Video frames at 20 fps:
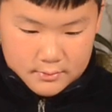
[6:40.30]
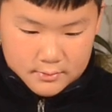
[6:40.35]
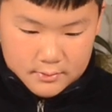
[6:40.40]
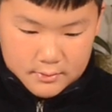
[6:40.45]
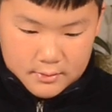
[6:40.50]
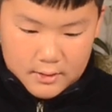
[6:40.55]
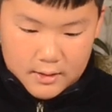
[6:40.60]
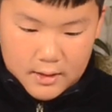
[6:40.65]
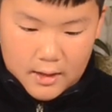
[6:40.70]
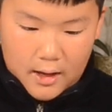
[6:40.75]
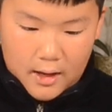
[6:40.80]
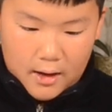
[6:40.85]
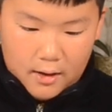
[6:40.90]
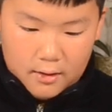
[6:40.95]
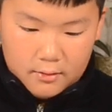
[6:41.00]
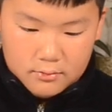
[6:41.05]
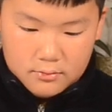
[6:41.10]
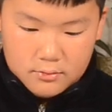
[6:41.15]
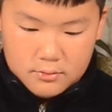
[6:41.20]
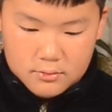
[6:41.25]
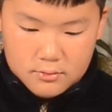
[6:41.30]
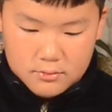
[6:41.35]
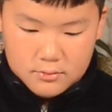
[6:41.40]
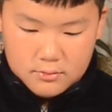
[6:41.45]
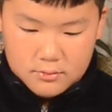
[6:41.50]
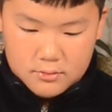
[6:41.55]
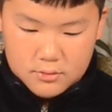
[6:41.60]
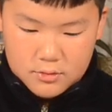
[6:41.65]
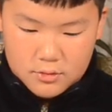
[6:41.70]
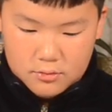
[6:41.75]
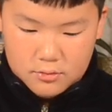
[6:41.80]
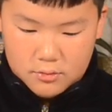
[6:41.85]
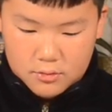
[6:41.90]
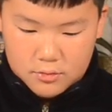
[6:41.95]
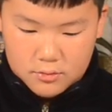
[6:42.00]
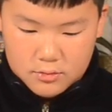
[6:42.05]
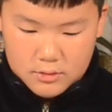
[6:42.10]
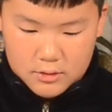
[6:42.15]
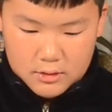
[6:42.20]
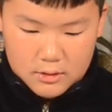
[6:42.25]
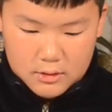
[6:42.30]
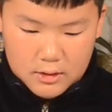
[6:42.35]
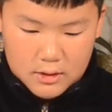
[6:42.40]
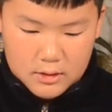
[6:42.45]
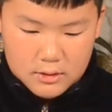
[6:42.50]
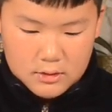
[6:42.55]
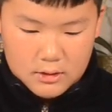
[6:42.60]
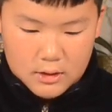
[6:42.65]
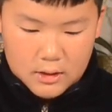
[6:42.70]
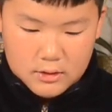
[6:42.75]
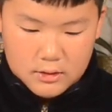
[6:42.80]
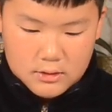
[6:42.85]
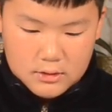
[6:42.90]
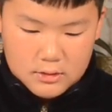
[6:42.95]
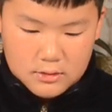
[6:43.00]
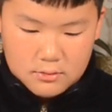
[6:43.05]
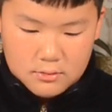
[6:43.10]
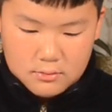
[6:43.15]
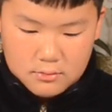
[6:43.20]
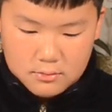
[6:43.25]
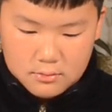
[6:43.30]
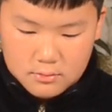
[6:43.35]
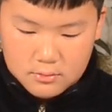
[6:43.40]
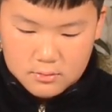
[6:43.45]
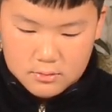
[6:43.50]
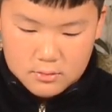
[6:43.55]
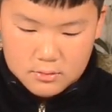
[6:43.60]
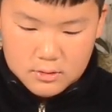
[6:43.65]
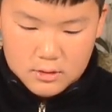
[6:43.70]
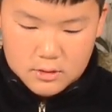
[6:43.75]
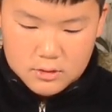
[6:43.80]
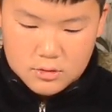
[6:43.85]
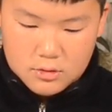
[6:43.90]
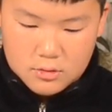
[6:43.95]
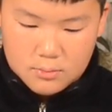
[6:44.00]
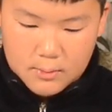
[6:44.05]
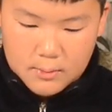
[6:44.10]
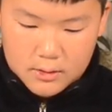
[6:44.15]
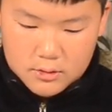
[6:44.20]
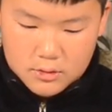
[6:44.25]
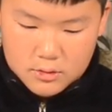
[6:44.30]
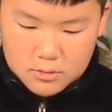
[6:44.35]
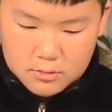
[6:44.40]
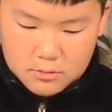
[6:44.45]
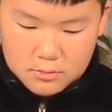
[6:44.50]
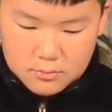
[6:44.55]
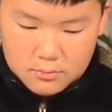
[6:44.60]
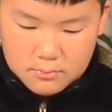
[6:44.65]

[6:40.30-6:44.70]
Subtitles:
How to loosen and tighten the 2x2.